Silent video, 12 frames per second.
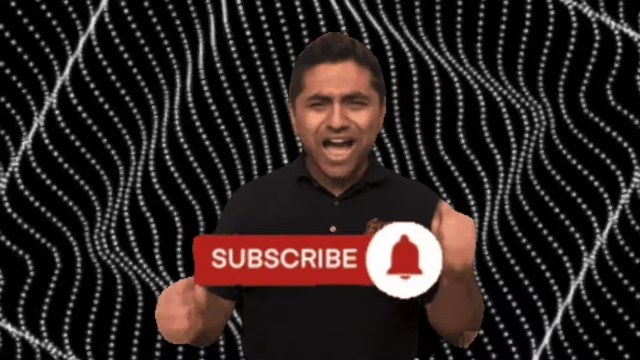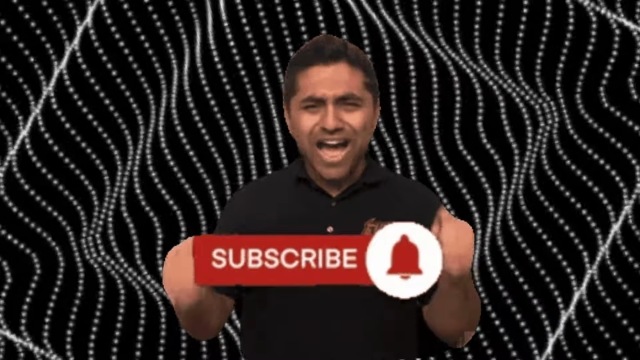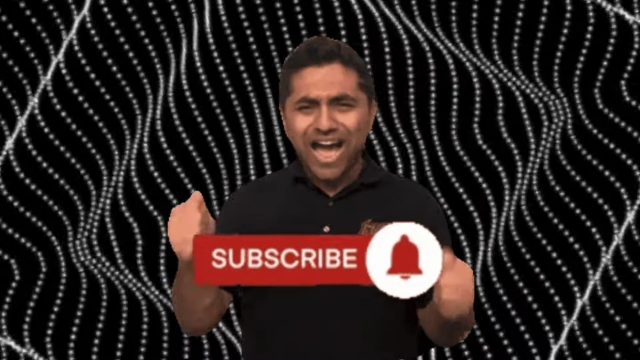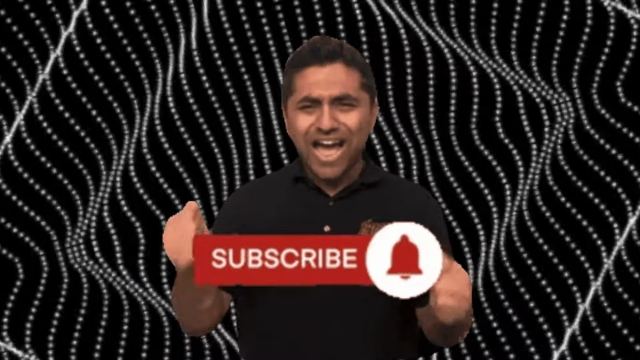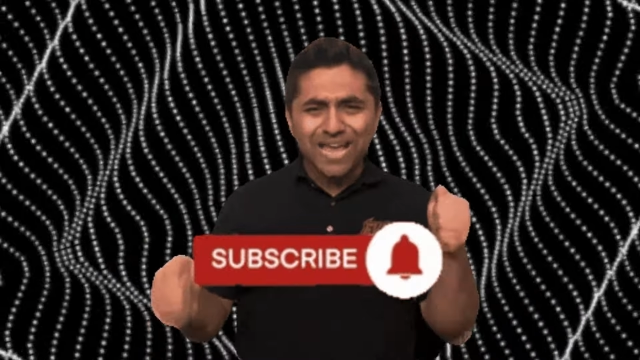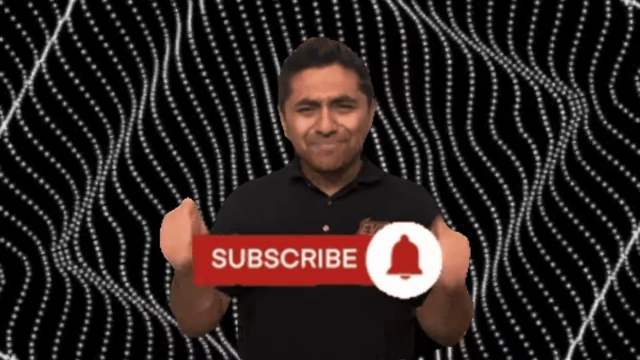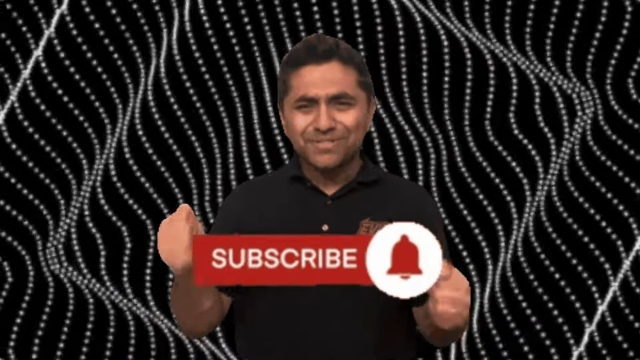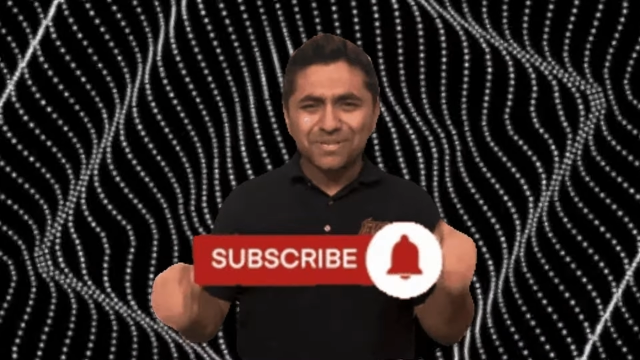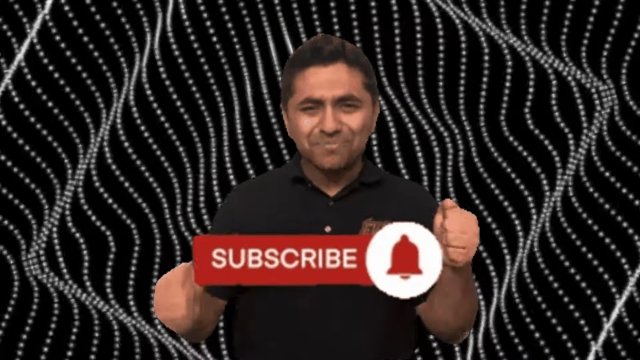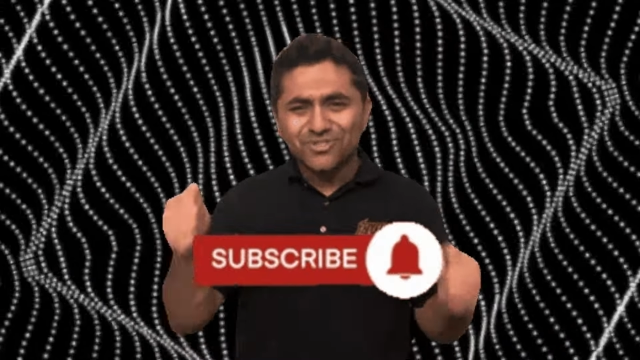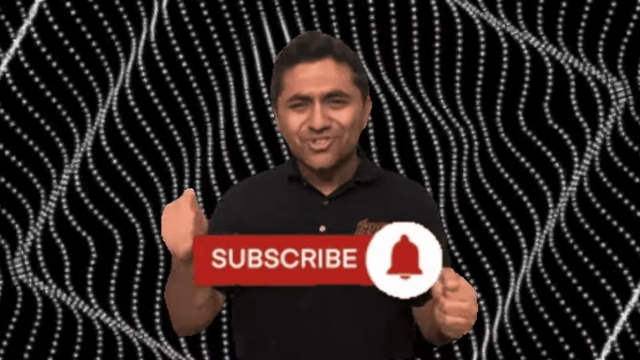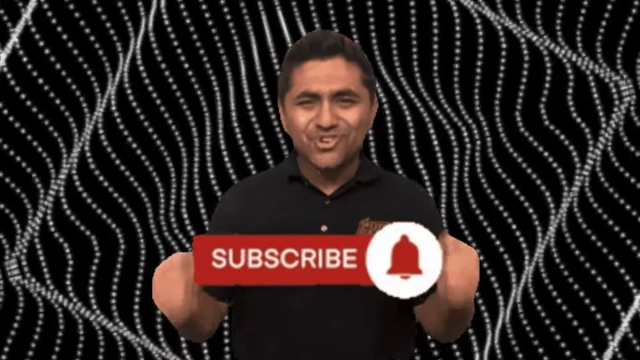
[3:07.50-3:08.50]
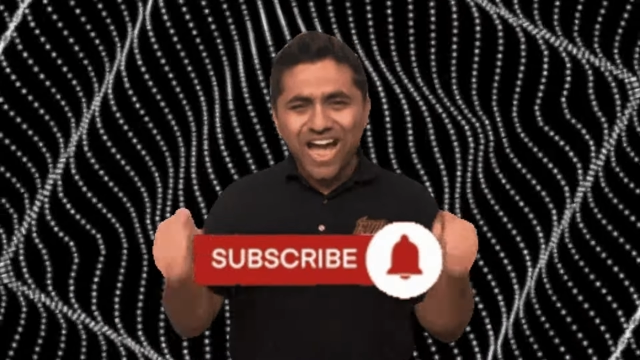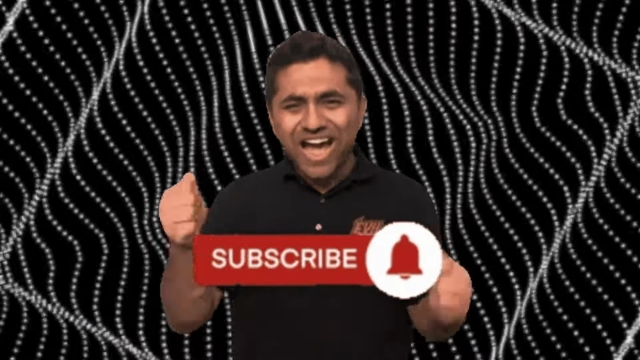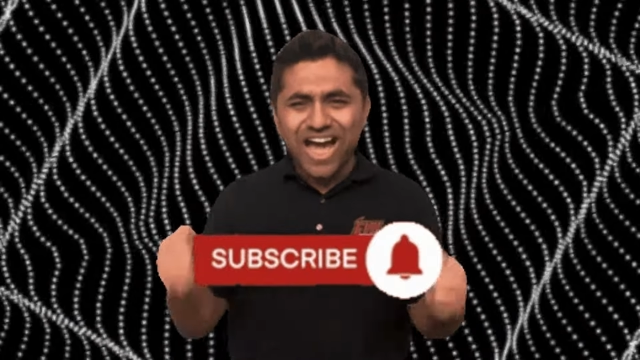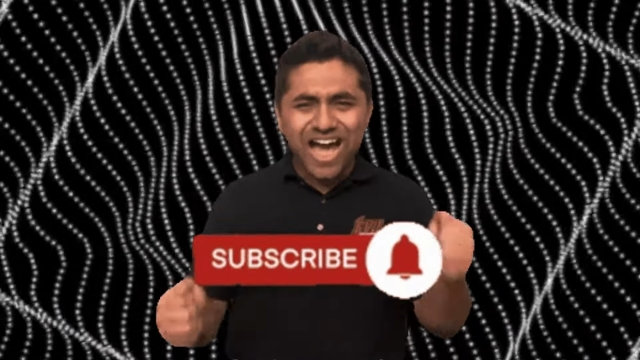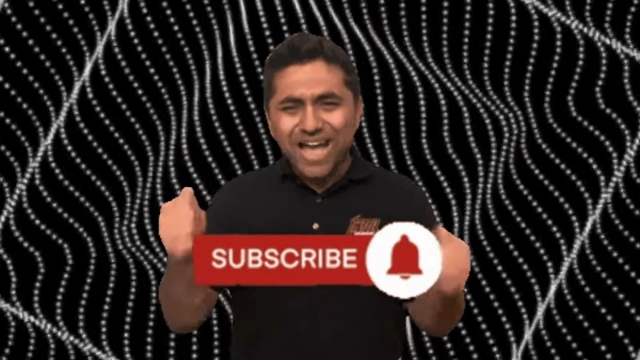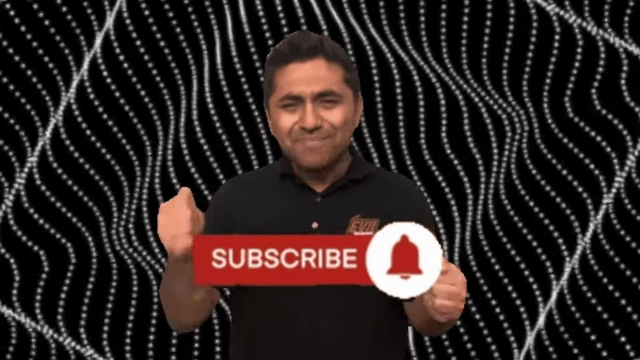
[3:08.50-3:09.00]
please subscribe
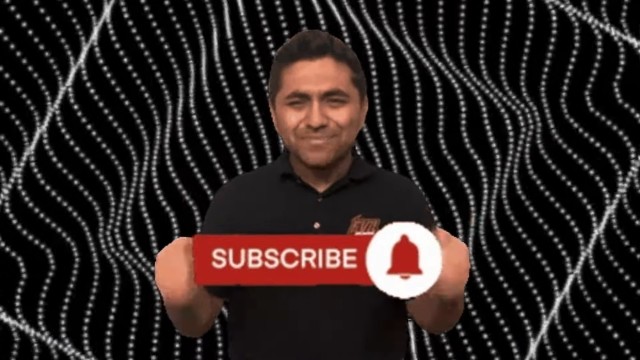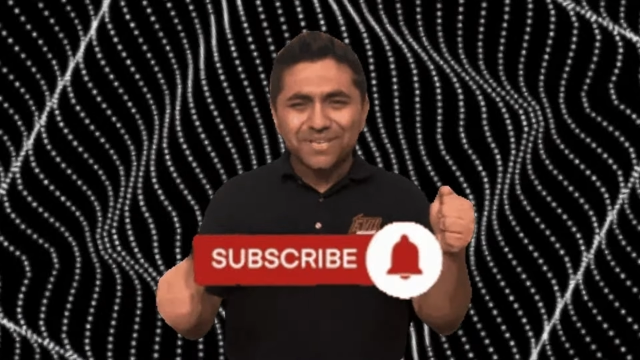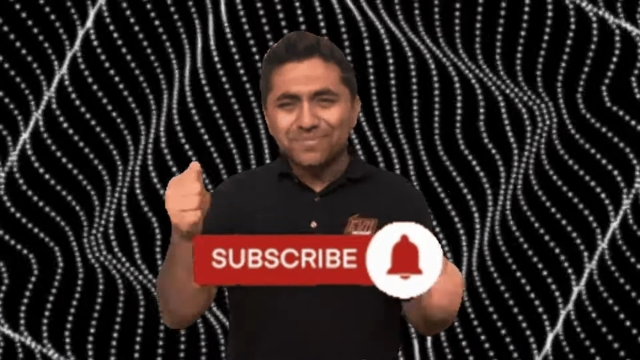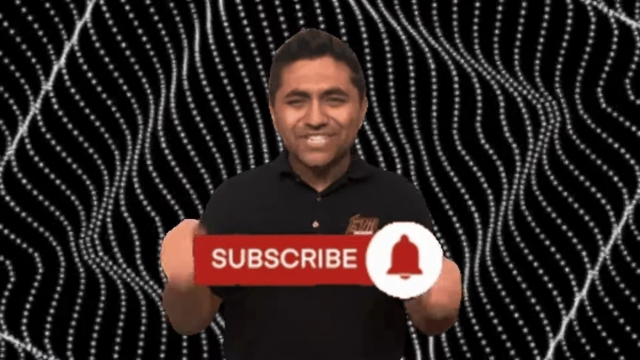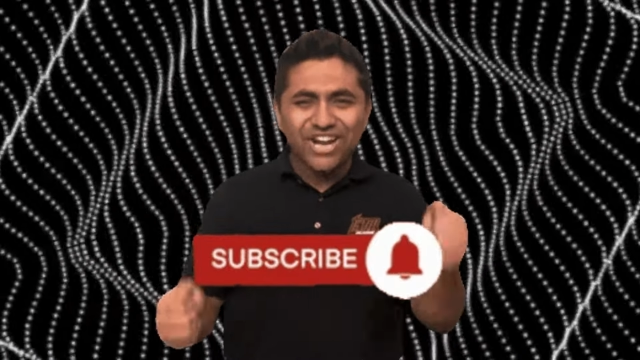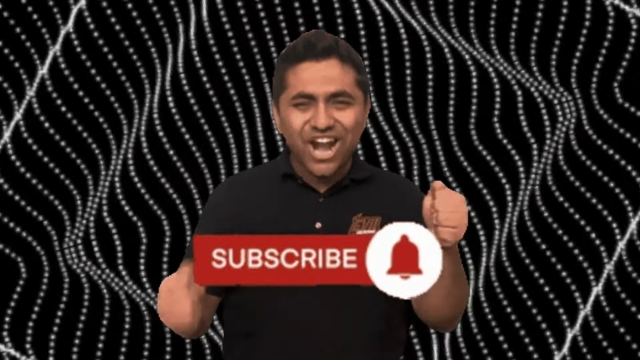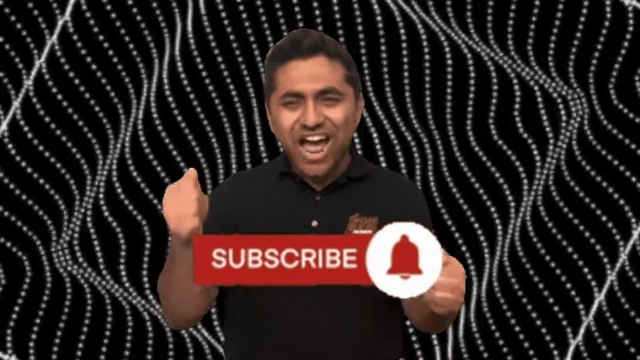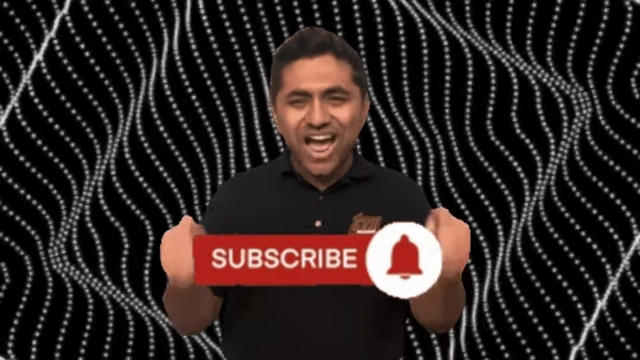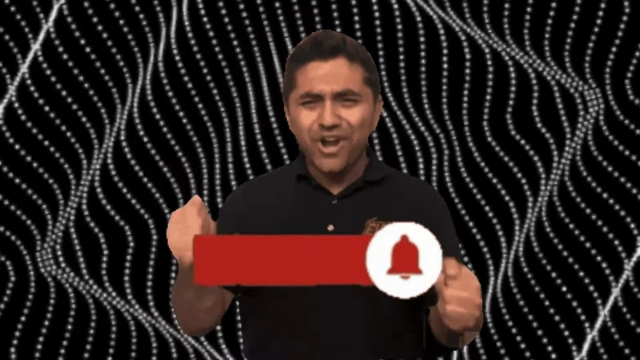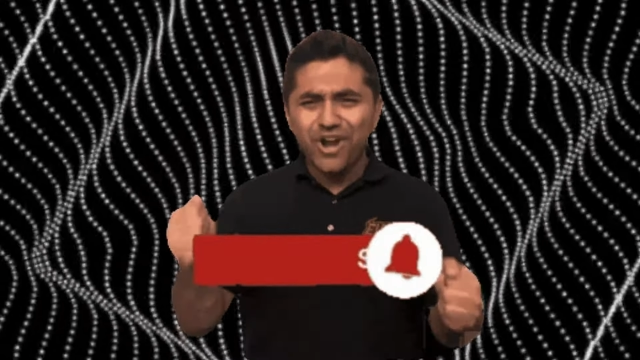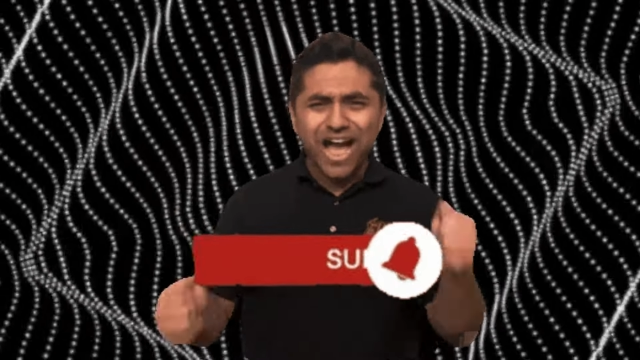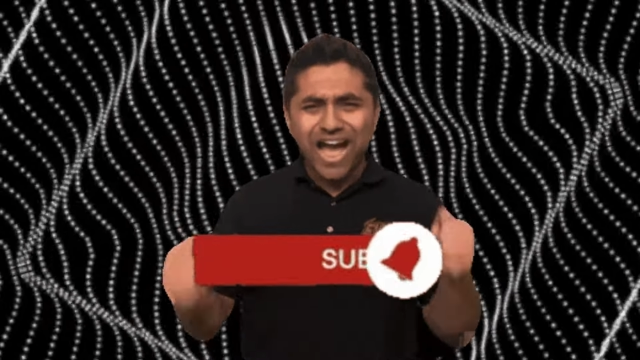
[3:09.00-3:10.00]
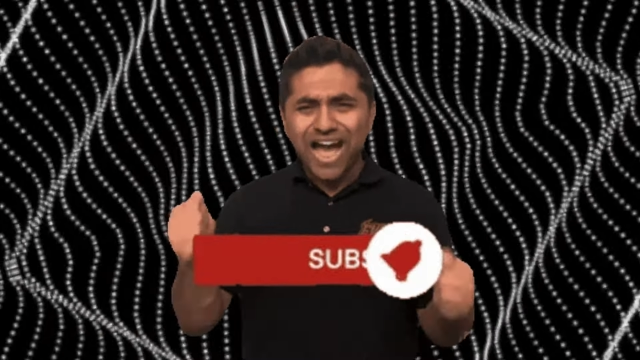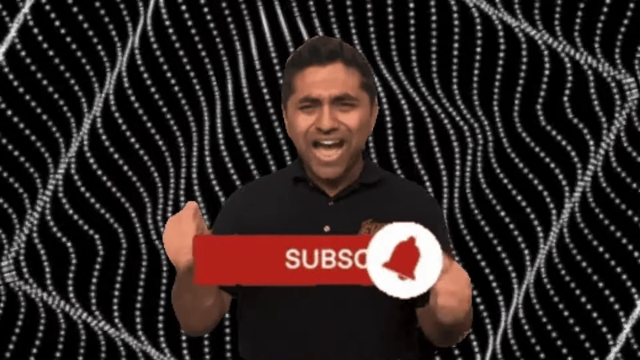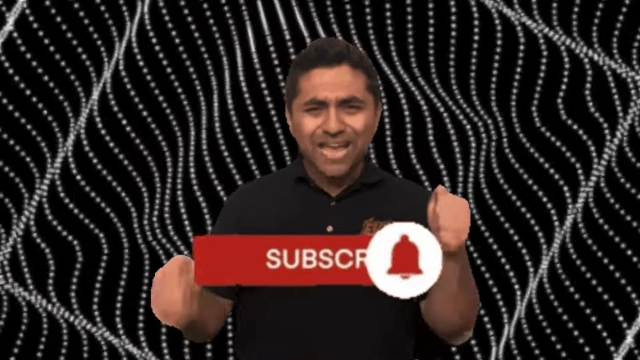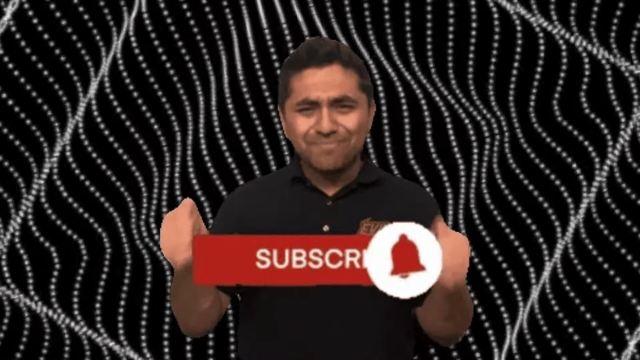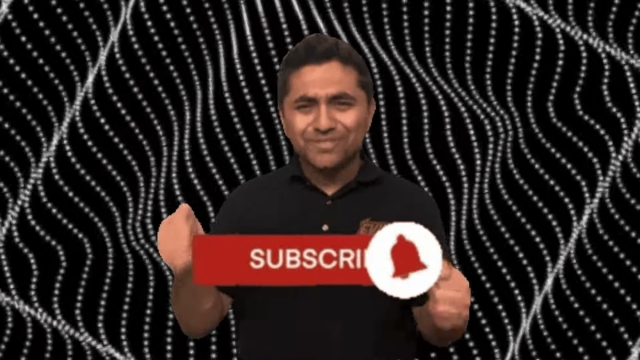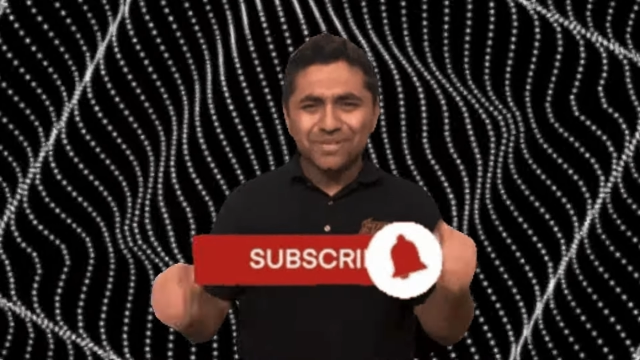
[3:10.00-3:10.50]
if you haven't already and I'll
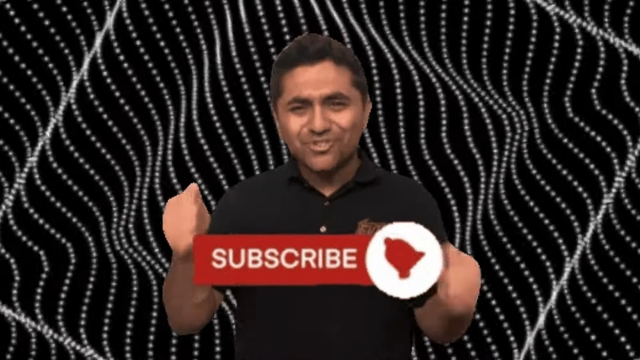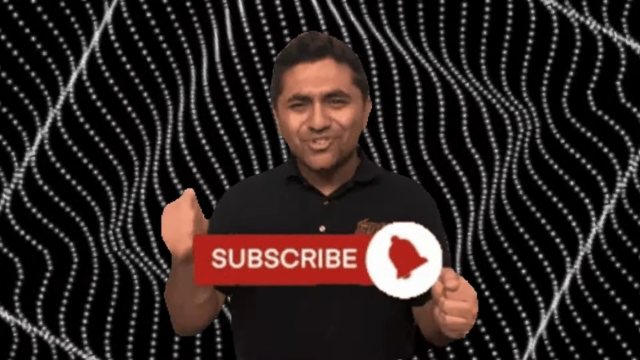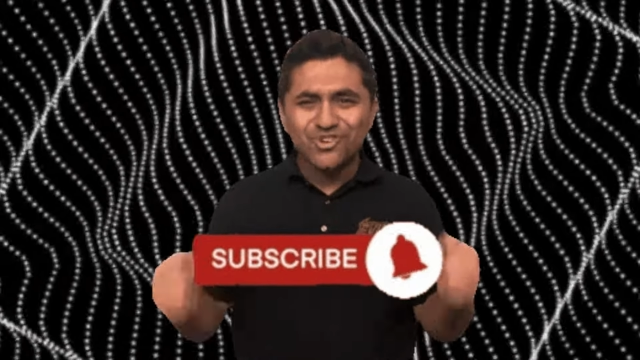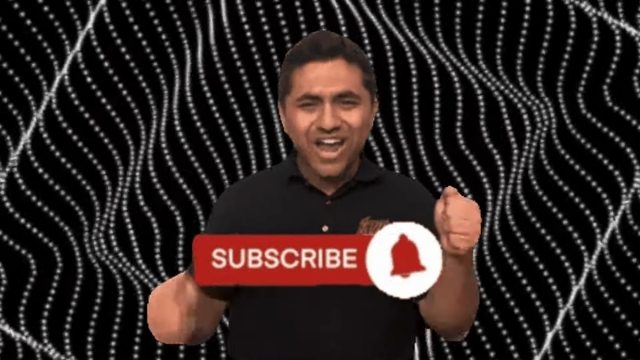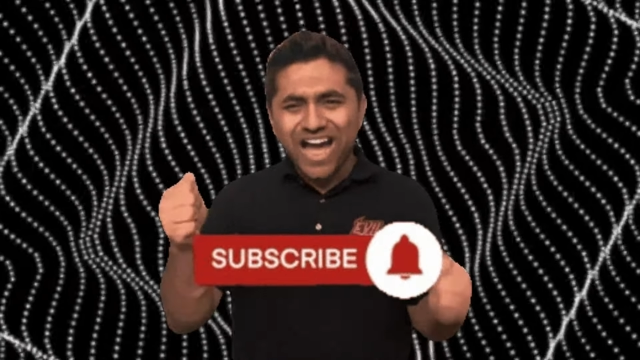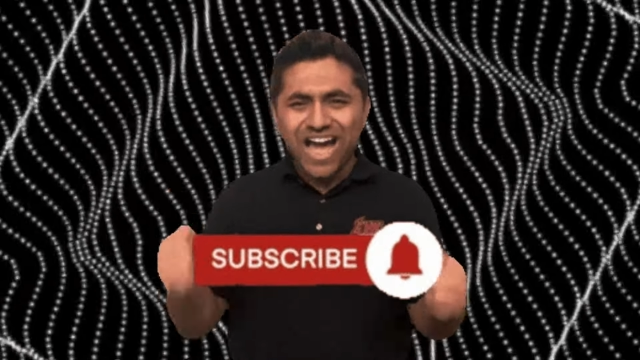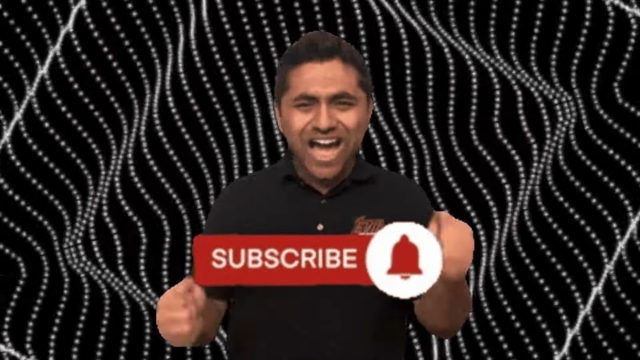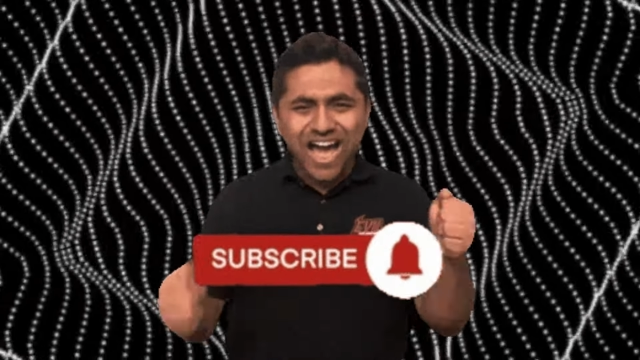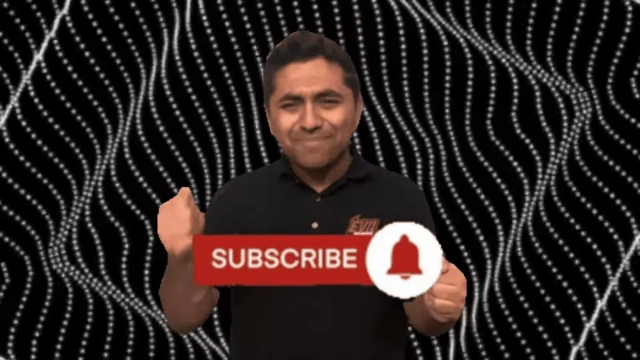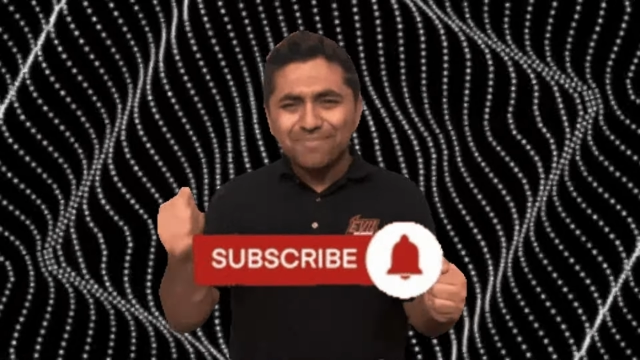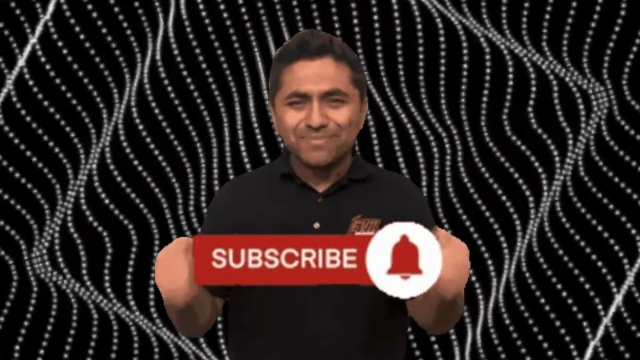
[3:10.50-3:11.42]
catch you in the next video.